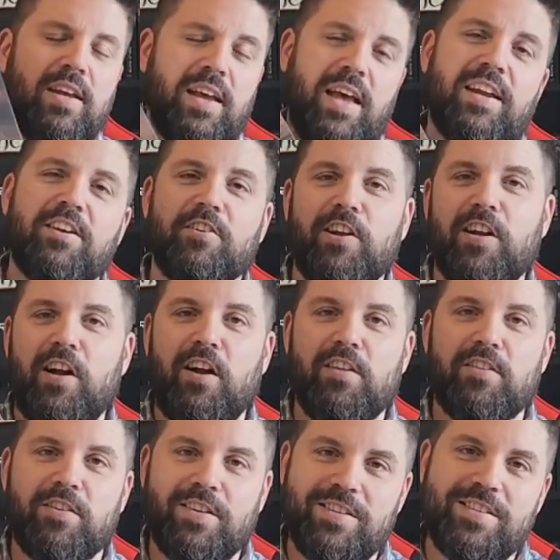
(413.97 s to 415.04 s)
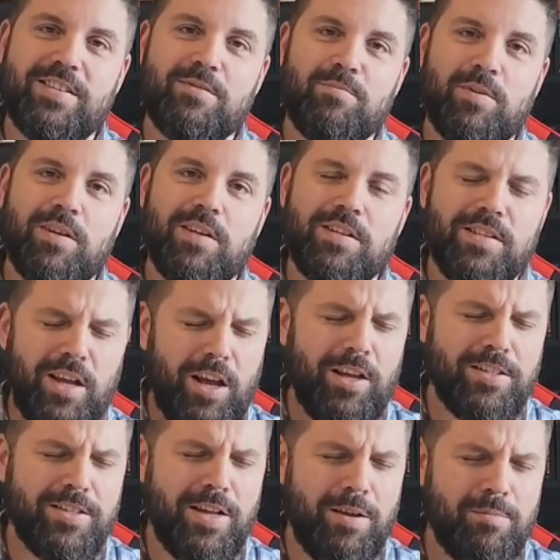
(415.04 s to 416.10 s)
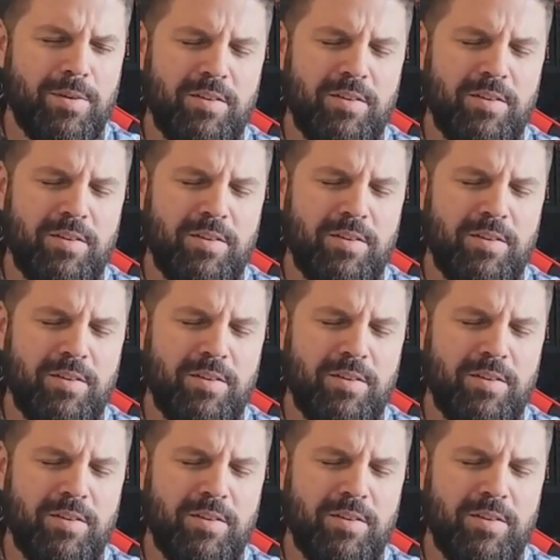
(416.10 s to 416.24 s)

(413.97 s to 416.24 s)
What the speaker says: and a great author, because this book is awesome.